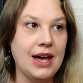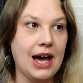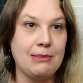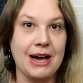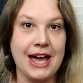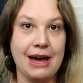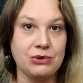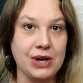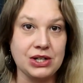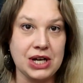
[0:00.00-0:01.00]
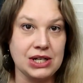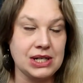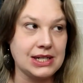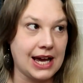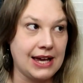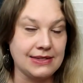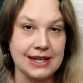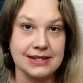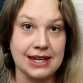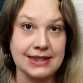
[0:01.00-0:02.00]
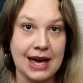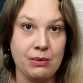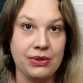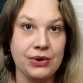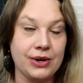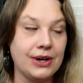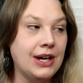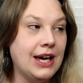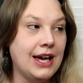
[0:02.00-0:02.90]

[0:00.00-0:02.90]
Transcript: I have tried changing diet and things like that with her,